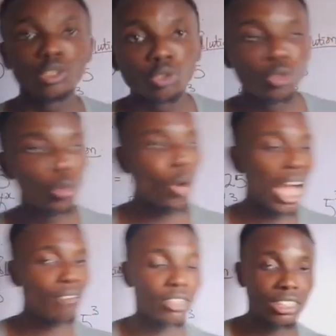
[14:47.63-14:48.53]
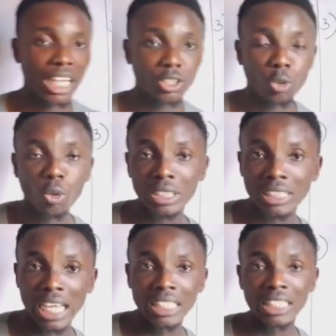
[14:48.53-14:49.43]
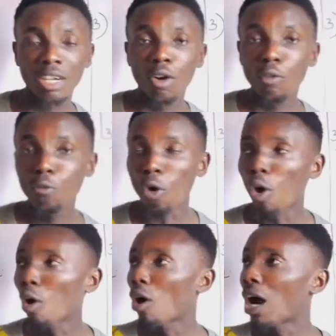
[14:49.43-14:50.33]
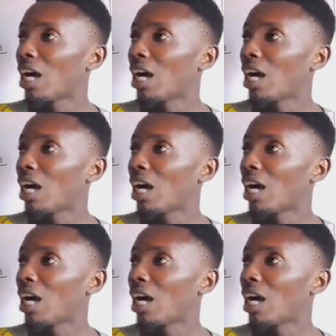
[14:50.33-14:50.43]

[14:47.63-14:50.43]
you have a chart on one side. For